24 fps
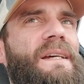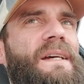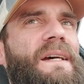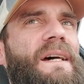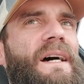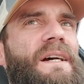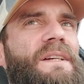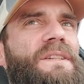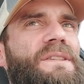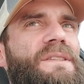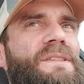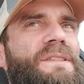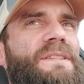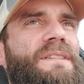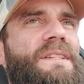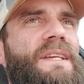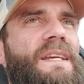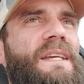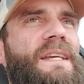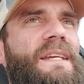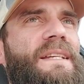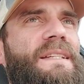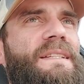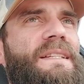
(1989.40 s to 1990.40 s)
I shouldn't say
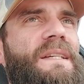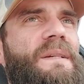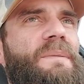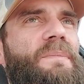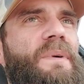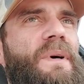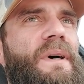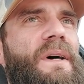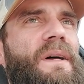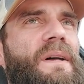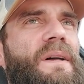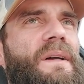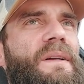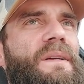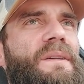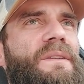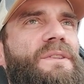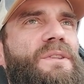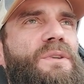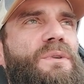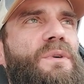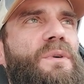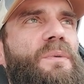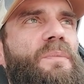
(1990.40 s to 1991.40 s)
easy, but
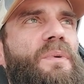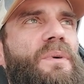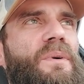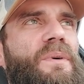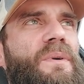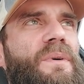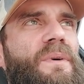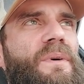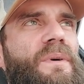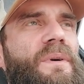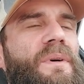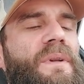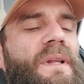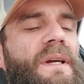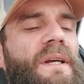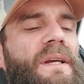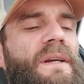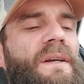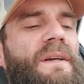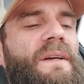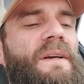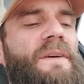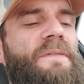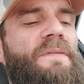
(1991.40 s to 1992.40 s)
doable.
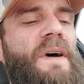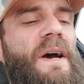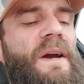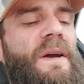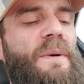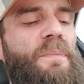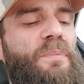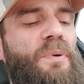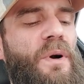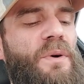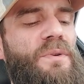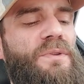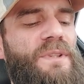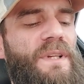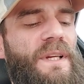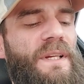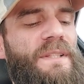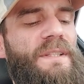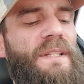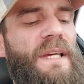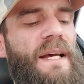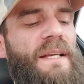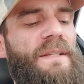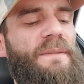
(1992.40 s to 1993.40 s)
Like, if I approach
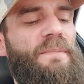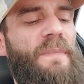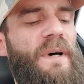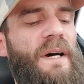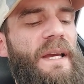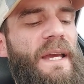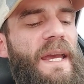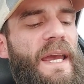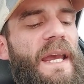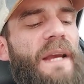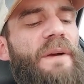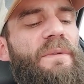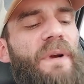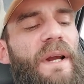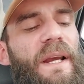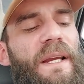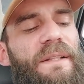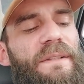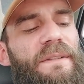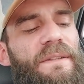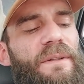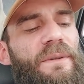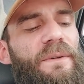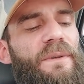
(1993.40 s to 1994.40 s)
this as my A
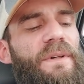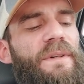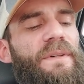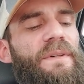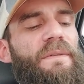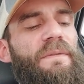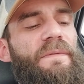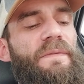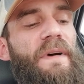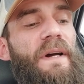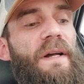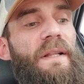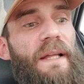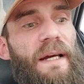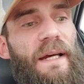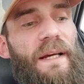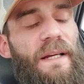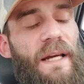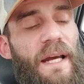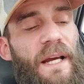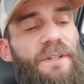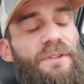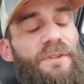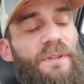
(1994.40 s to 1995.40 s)
race, or if I
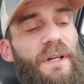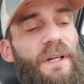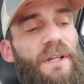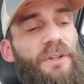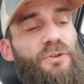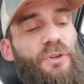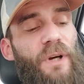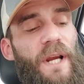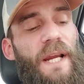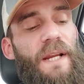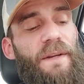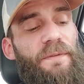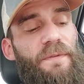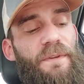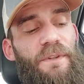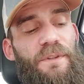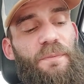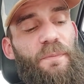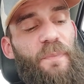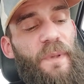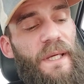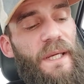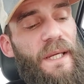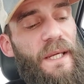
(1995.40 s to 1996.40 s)
actually trained for
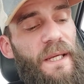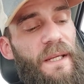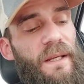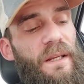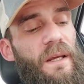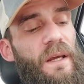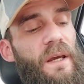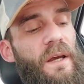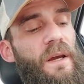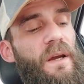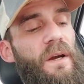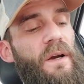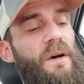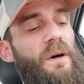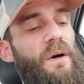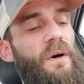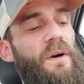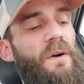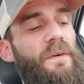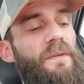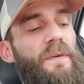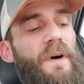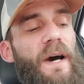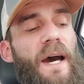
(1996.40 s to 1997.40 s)
speed,
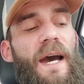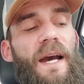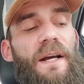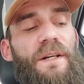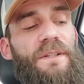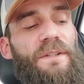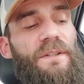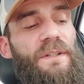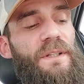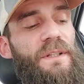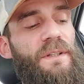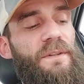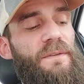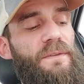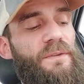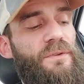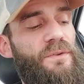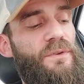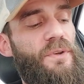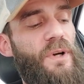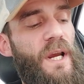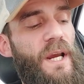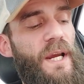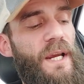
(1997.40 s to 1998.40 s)
or if I actually
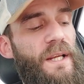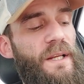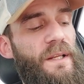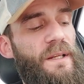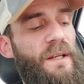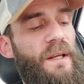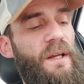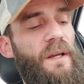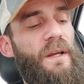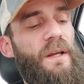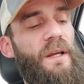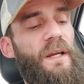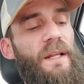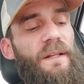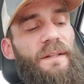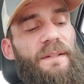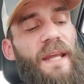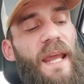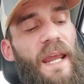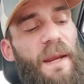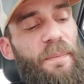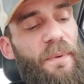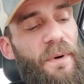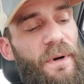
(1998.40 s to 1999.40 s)
trained and
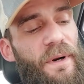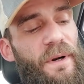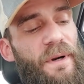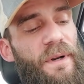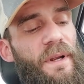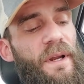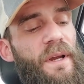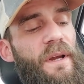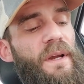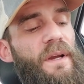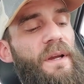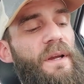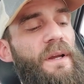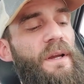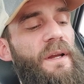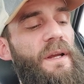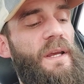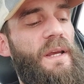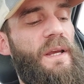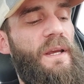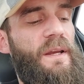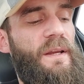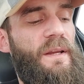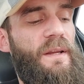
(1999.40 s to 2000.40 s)
tapered,
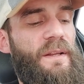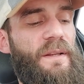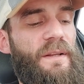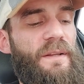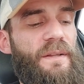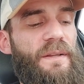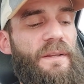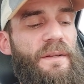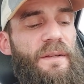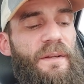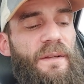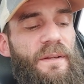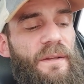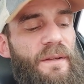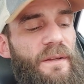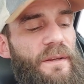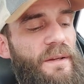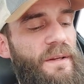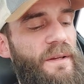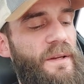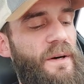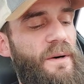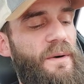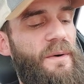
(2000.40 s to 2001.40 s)
and
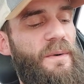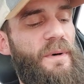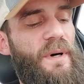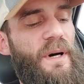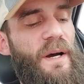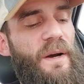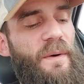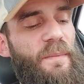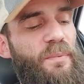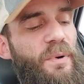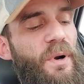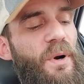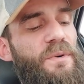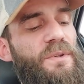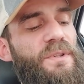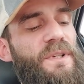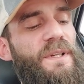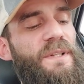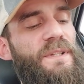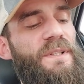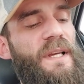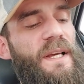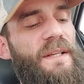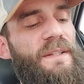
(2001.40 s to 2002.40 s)
I approach
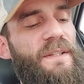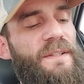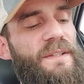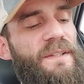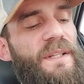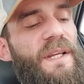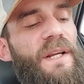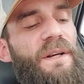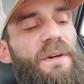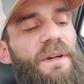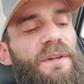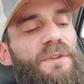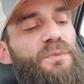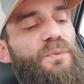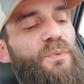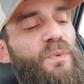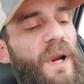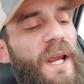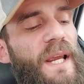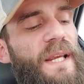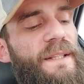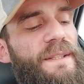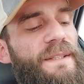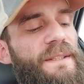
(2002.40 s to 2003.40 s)
this as a serious
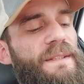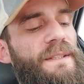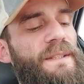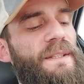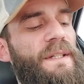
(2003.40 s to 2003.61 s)
race,